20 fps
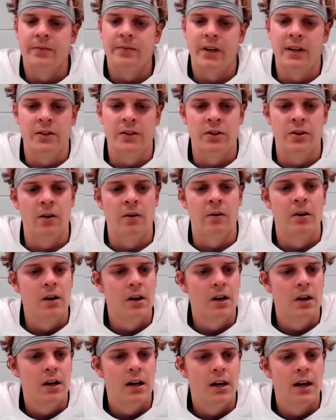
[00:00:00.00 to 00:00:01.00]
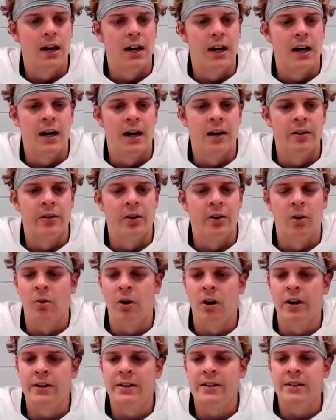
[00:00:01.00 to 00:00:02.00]
And so, no
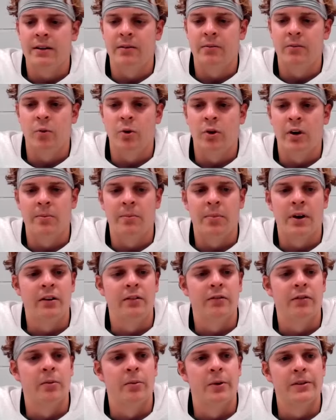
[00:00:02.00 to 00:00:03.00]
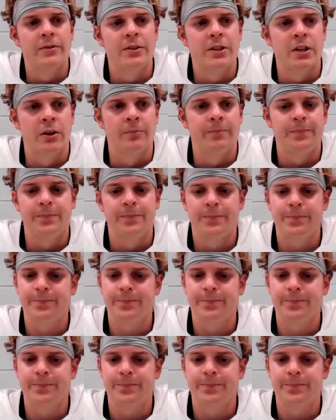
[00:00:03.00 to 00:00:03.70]
worries, and we'll get better from it. So.